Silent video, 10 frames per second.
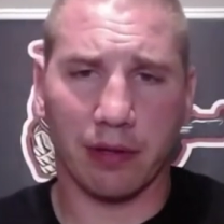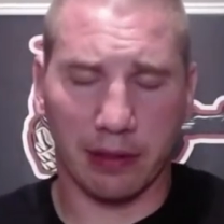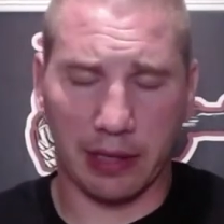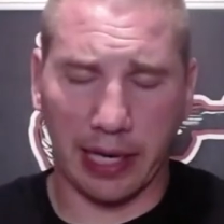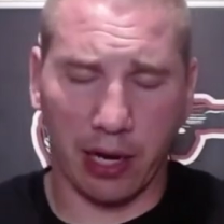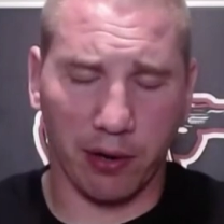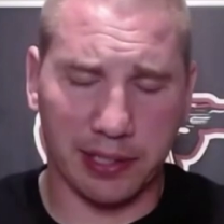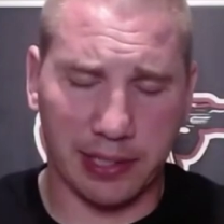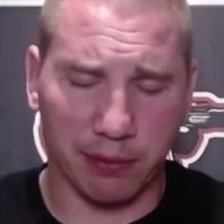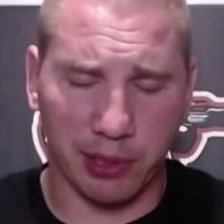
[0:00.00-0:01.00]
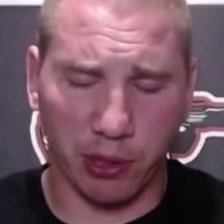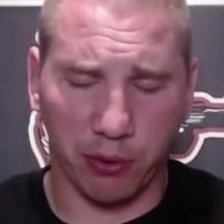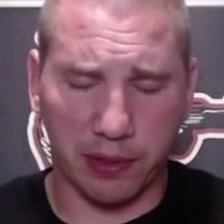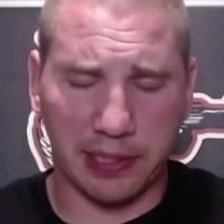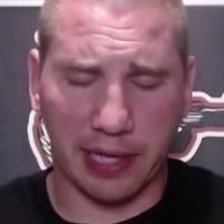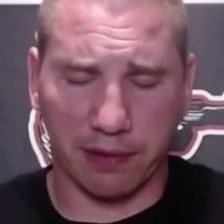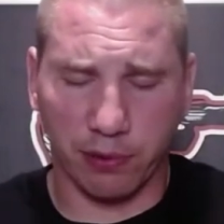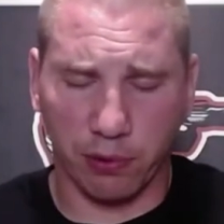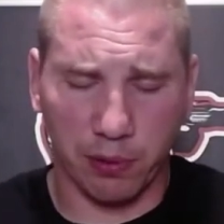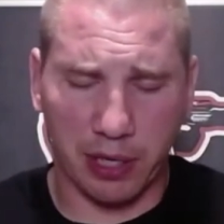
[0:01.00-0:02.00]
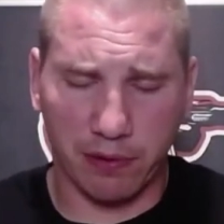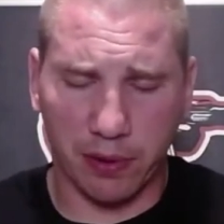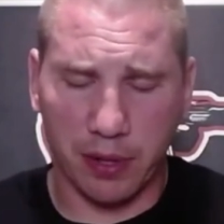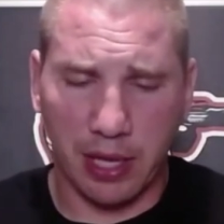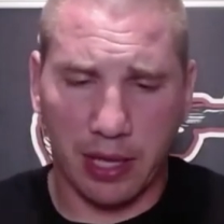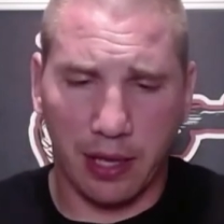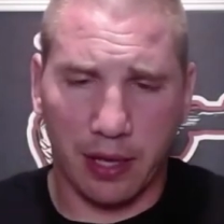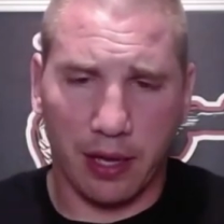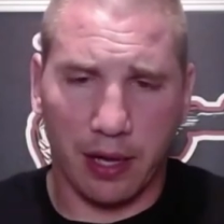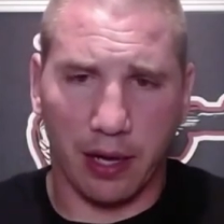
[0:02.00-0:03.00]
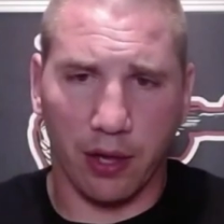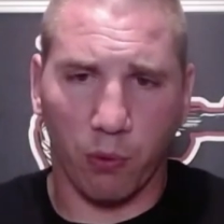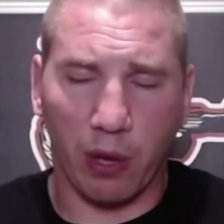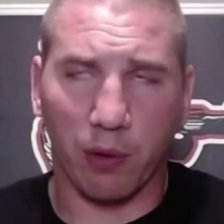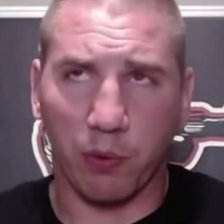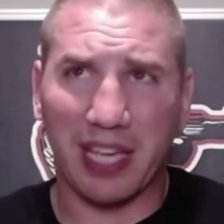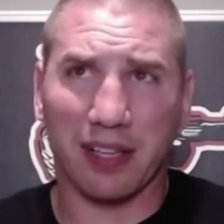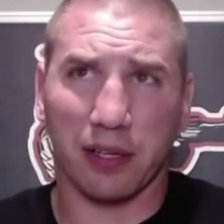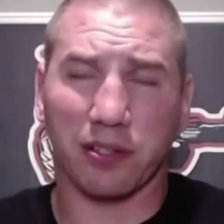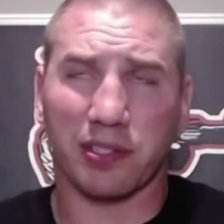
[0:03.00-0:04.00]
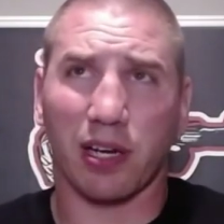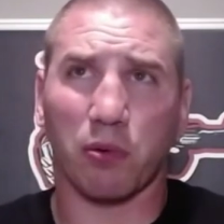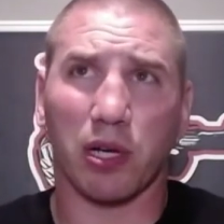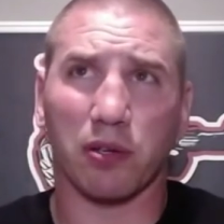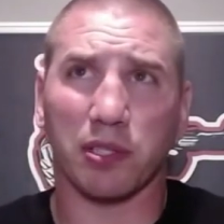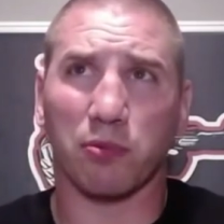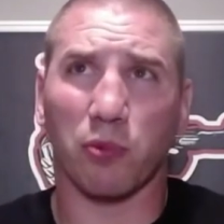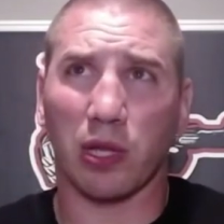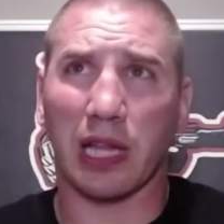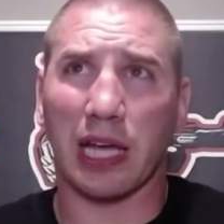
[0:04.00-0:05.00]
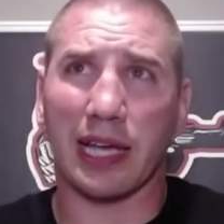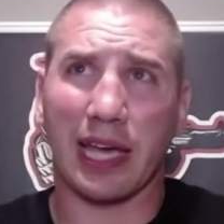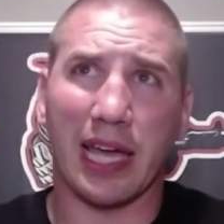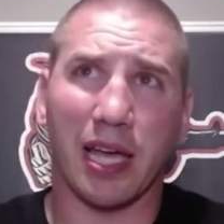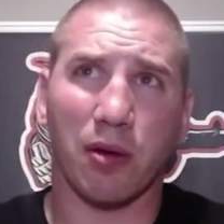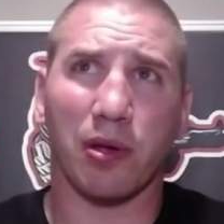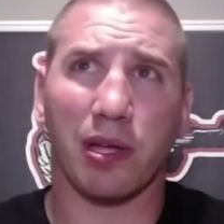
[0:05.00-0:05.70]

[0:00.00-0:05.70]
Like I already said, we'd go to the second floor or whatever. The way that we clear a stairwell is more like, hey,